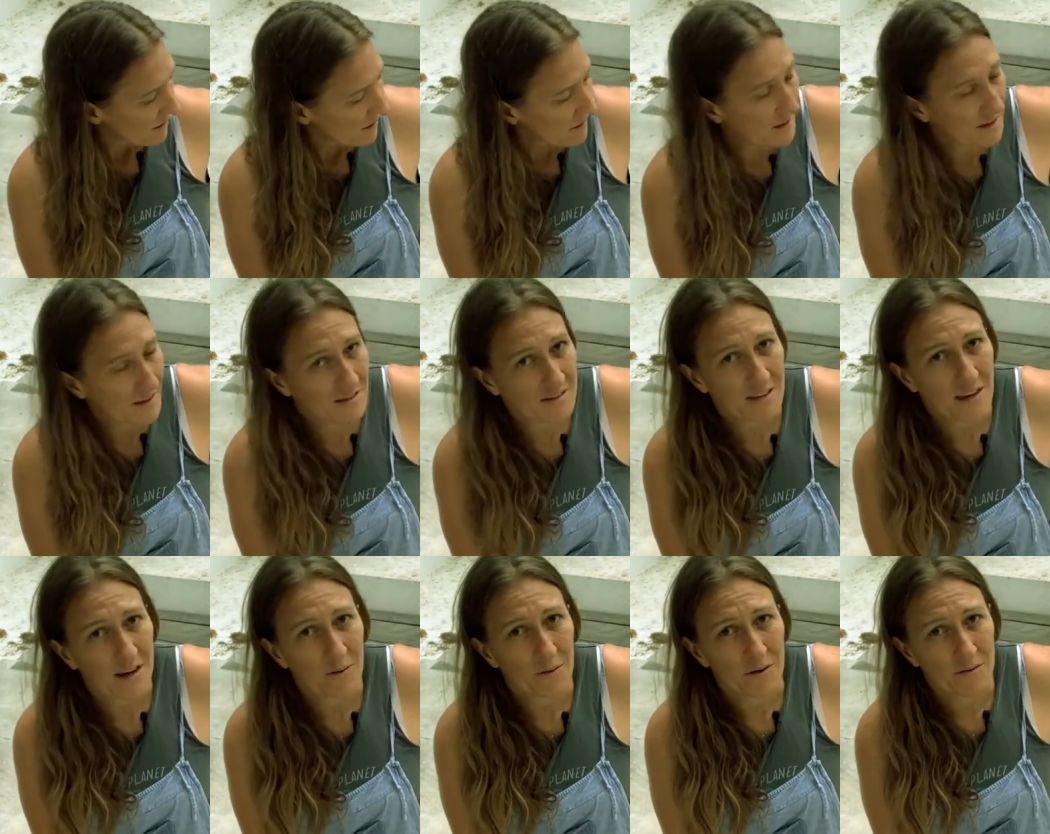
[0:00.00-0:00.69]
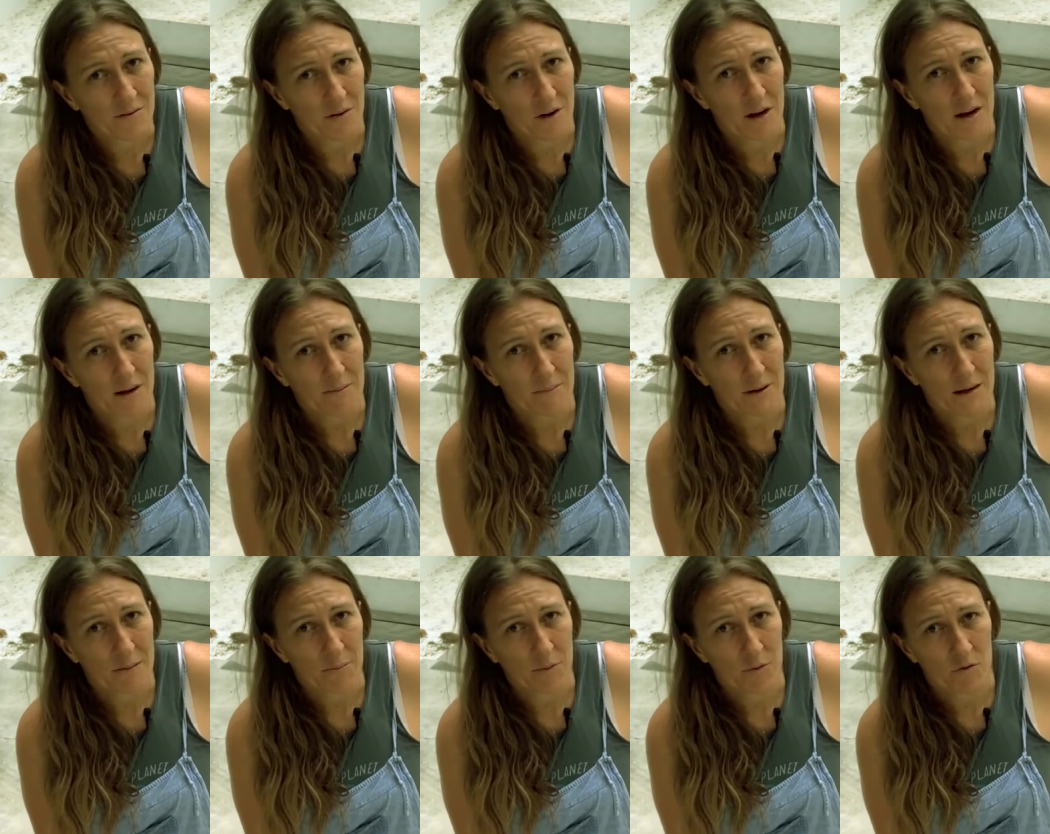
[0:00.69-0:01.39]
This, however, I
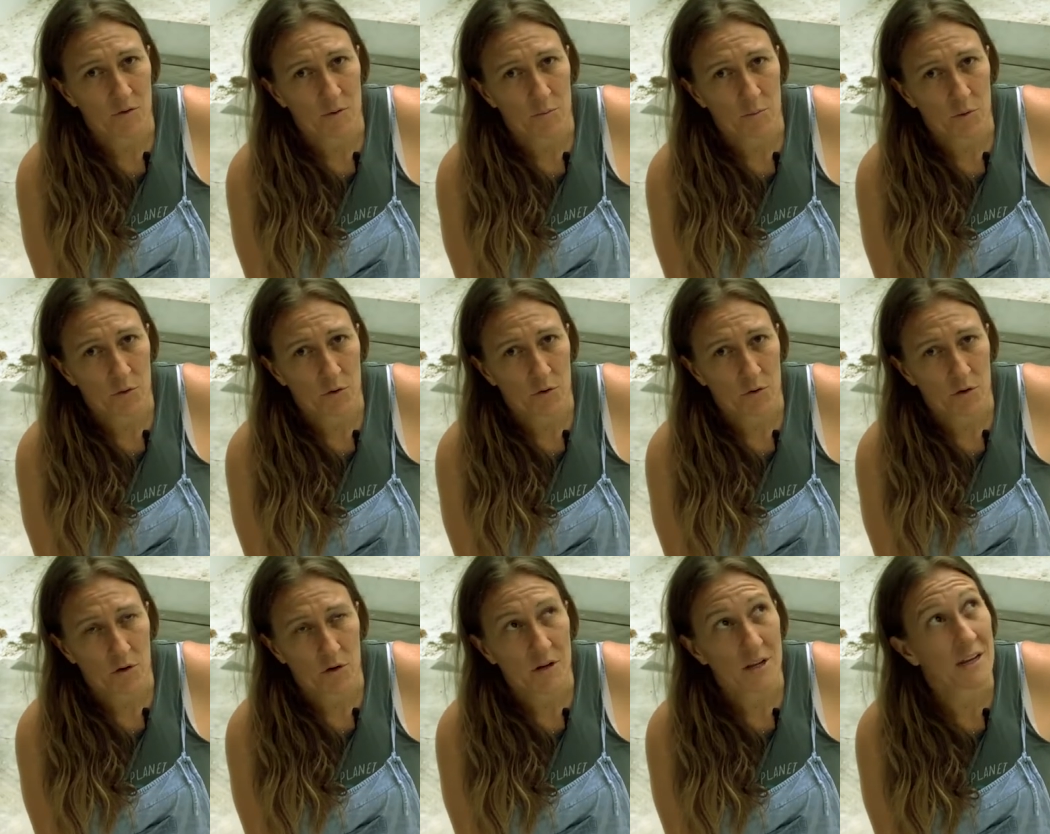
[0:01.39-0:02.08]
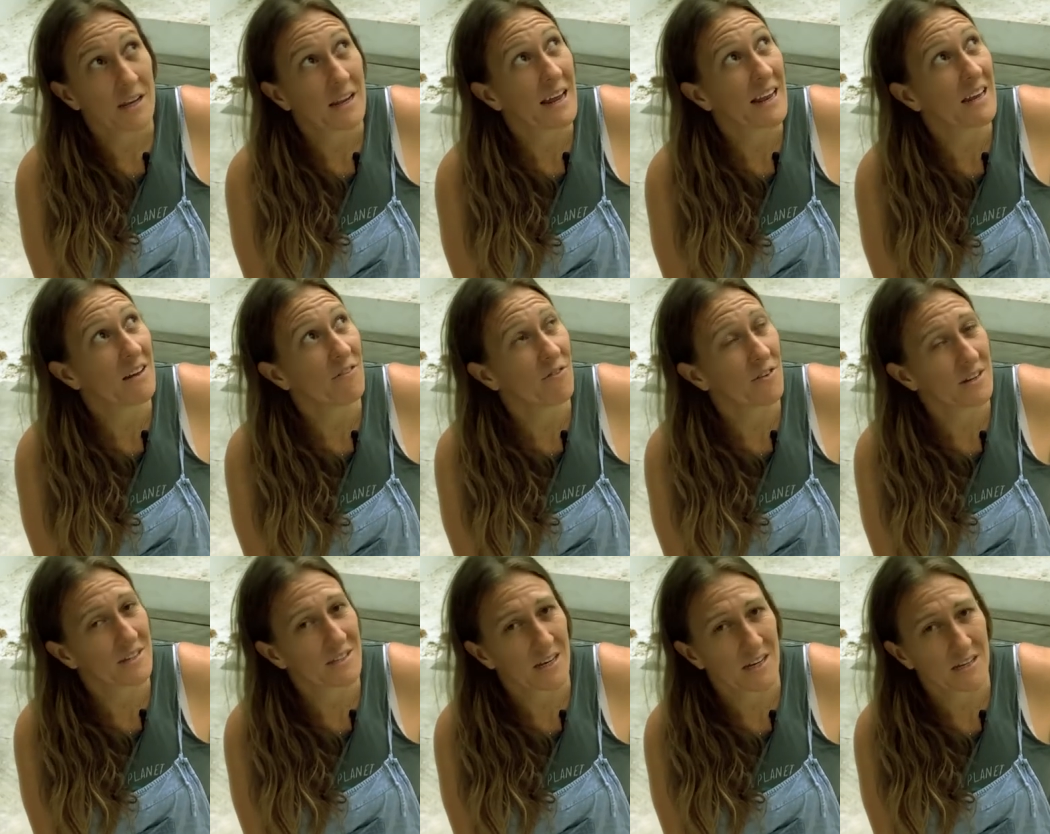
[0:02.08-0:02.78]
may put some water on it. And if
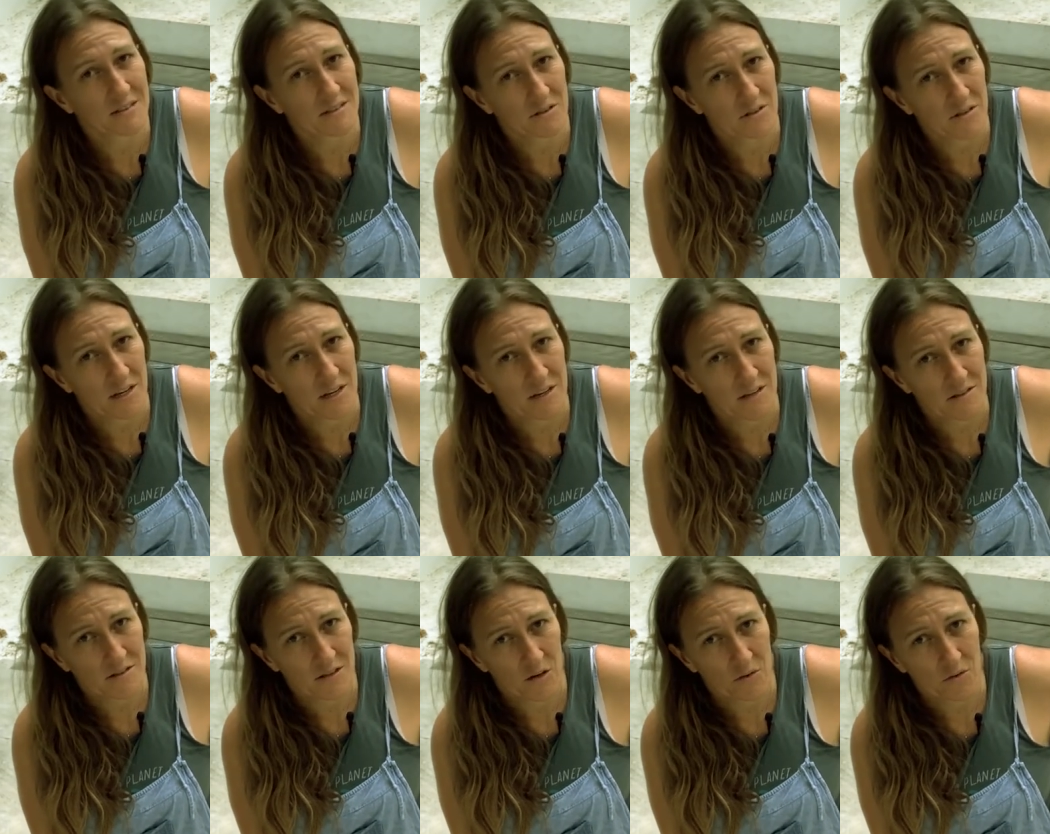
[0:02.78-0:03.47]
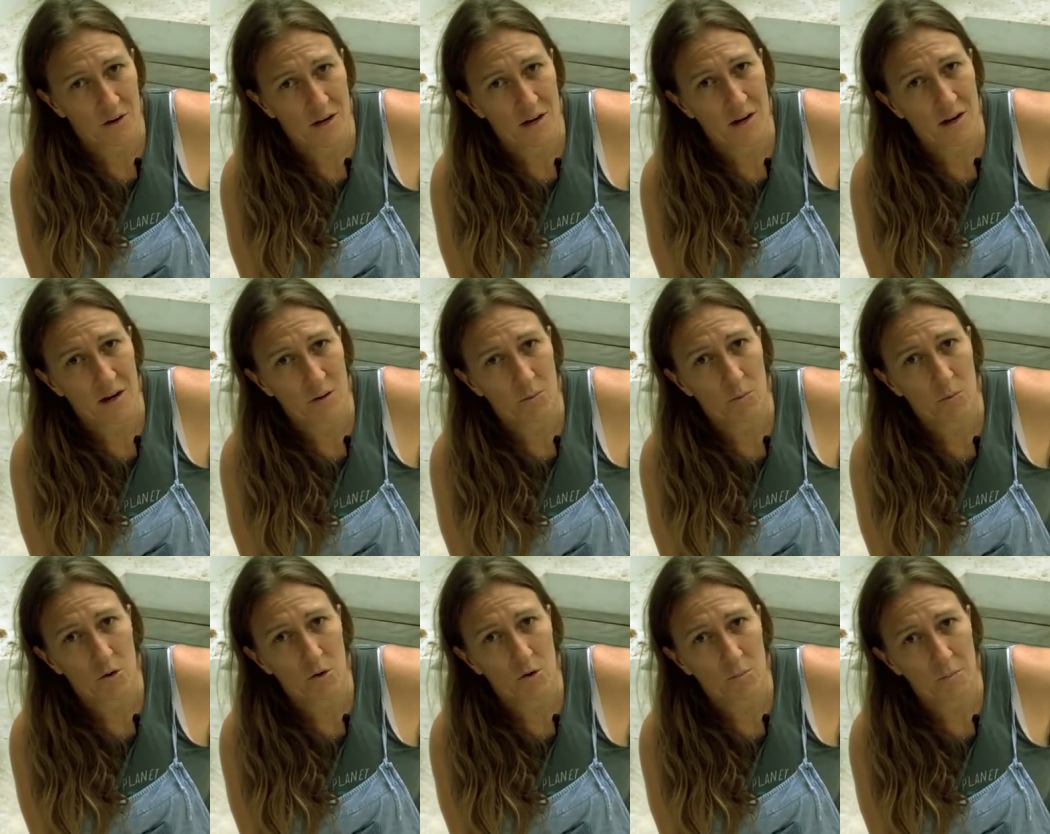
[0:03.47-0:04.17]
it does look like it's gonna rain, I
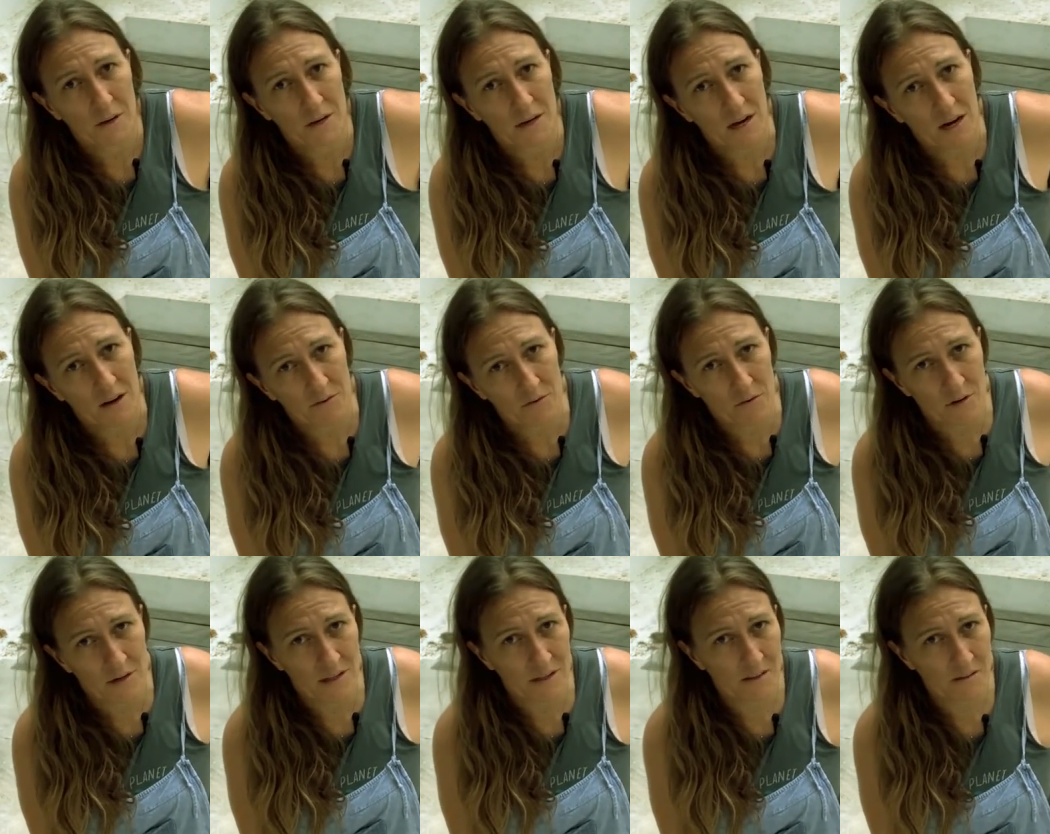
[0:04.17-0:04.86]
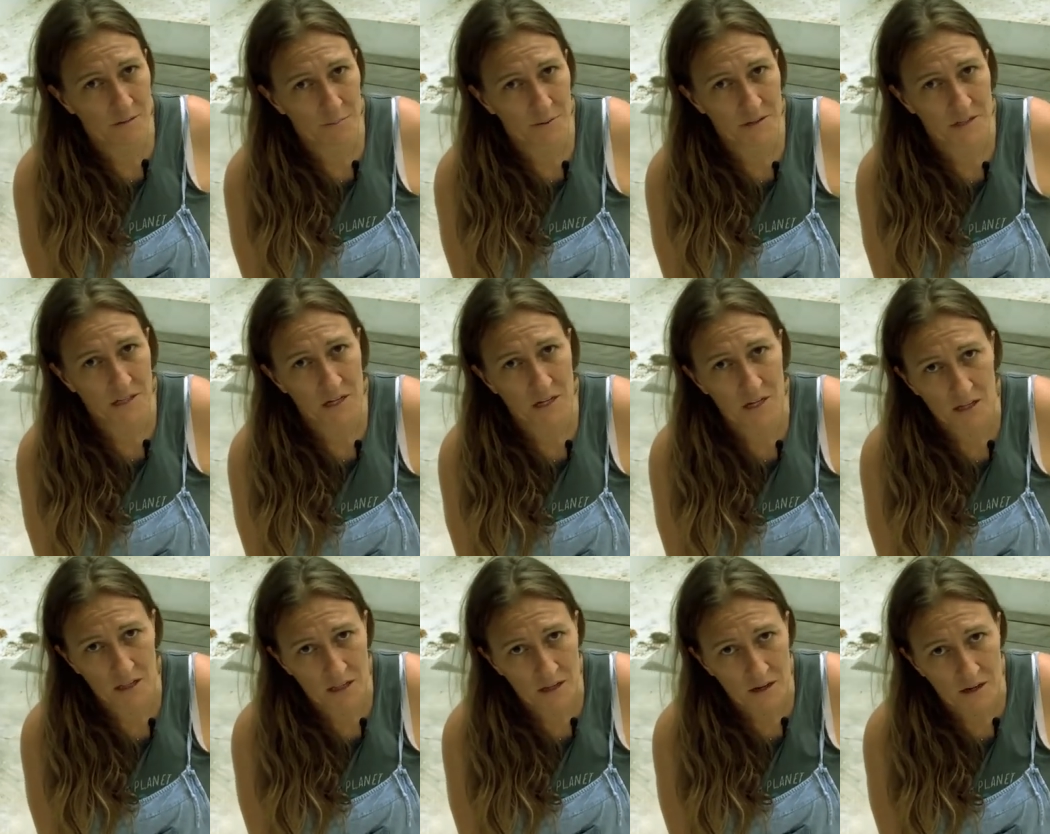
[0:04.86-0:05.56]
will be covering this
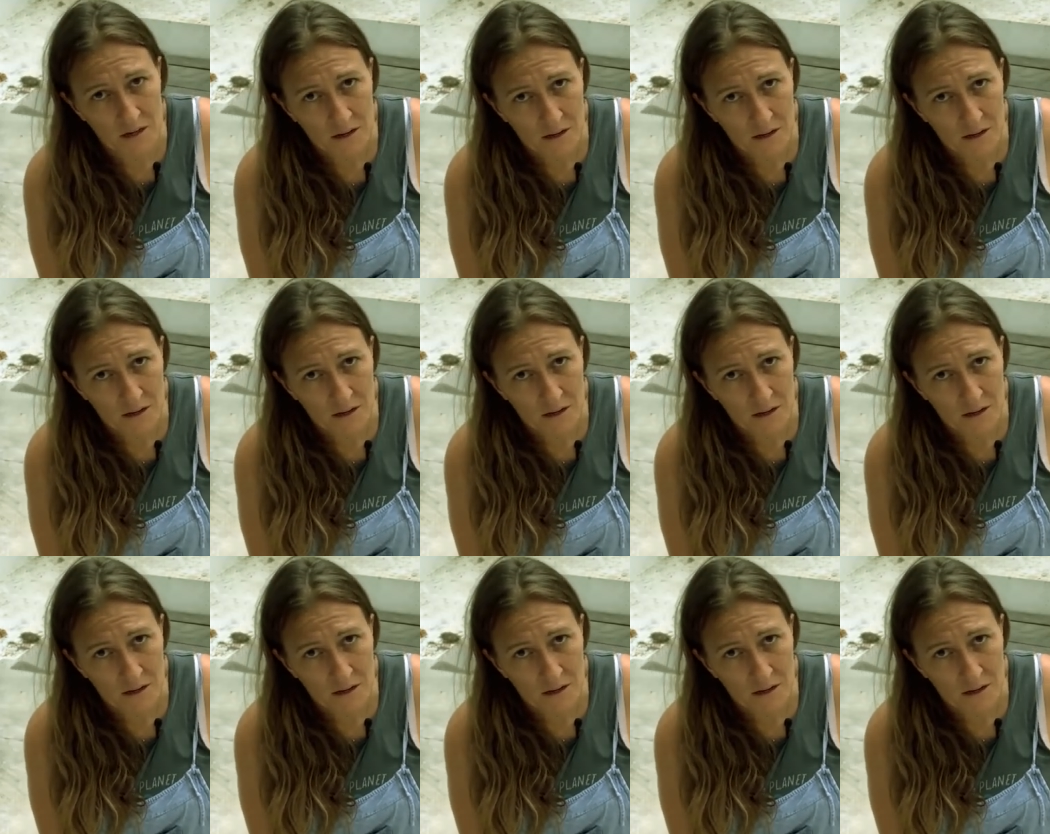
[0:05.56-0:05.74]
particular,